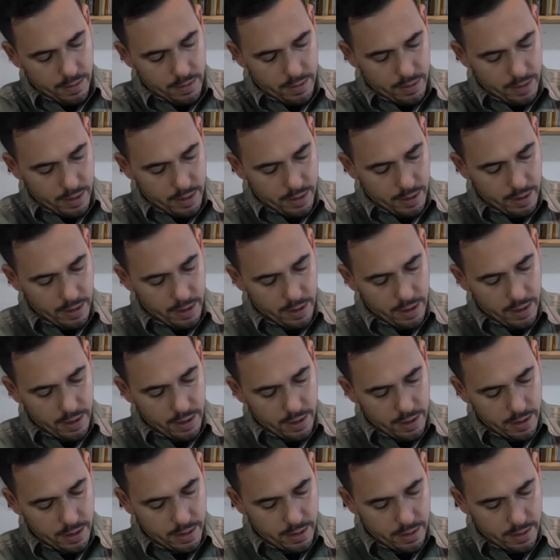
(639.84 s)
And
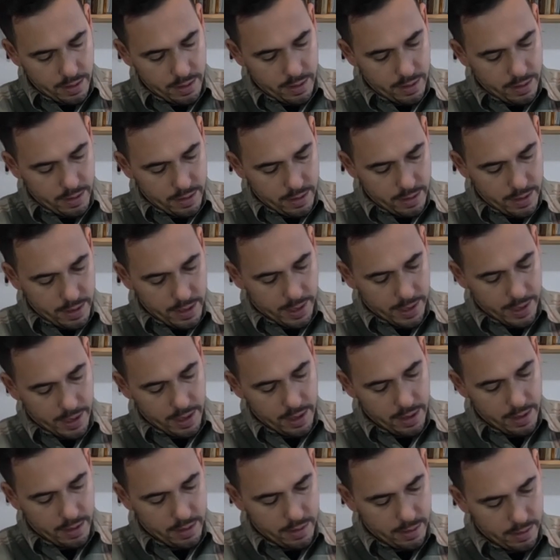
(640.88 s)
here I
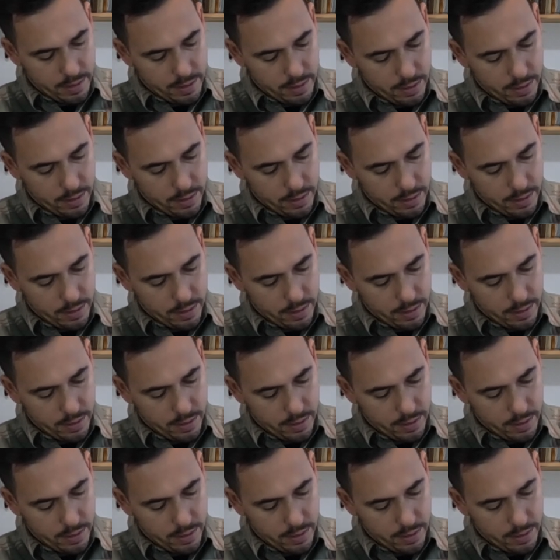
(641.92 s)
can